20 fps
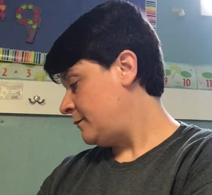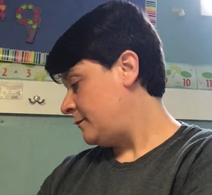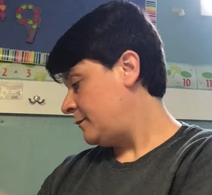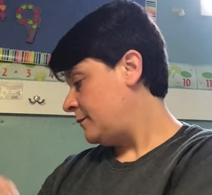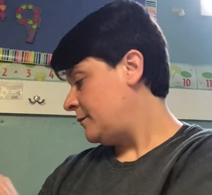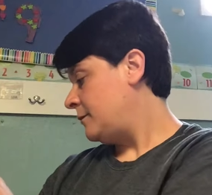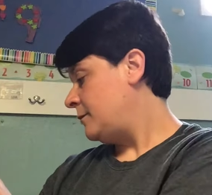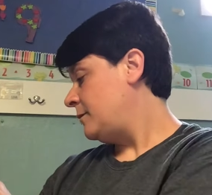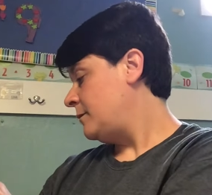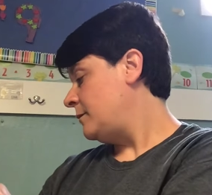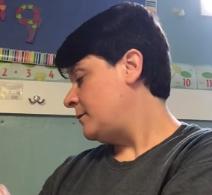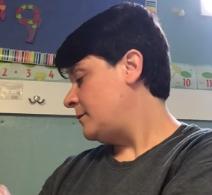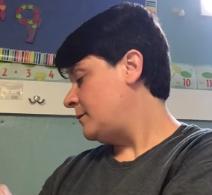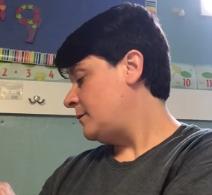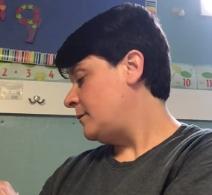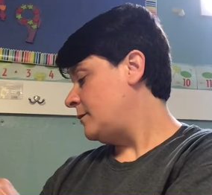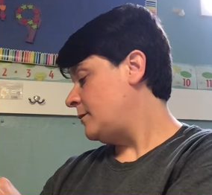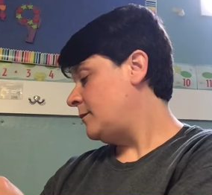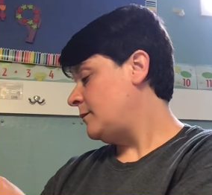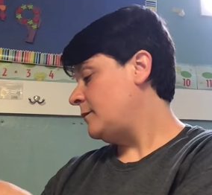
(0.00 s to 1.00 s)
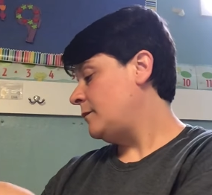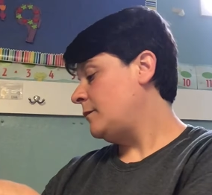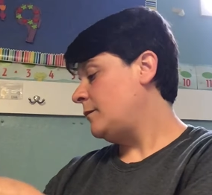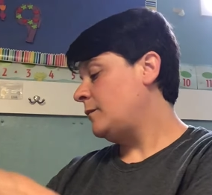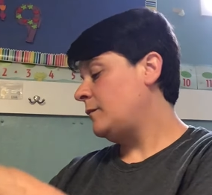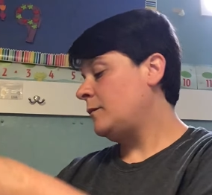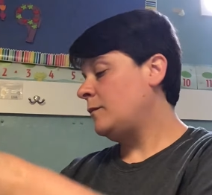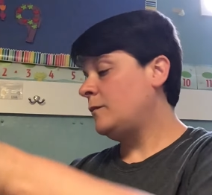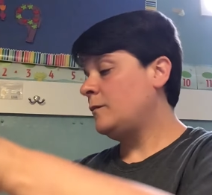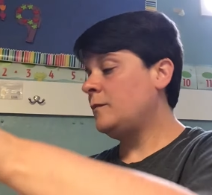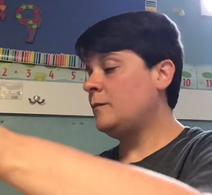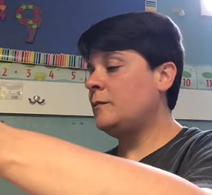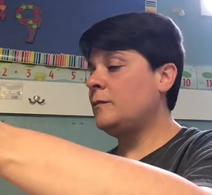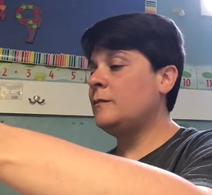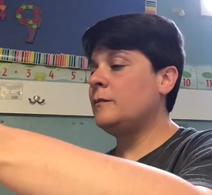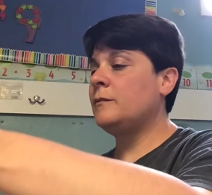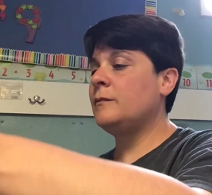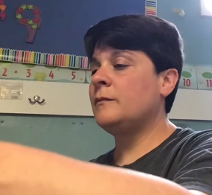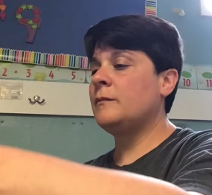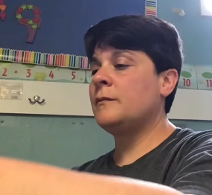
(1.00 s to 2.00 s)

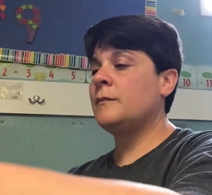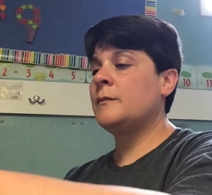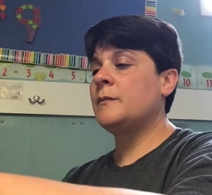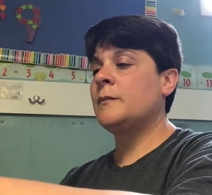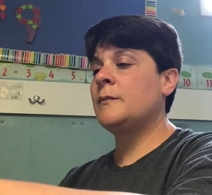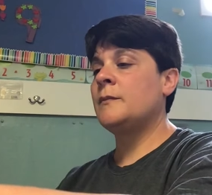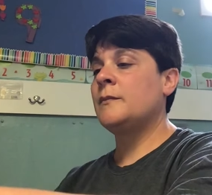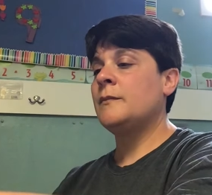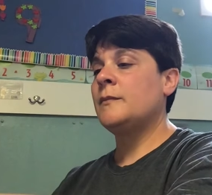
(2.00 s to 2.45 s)
Nobody speaks.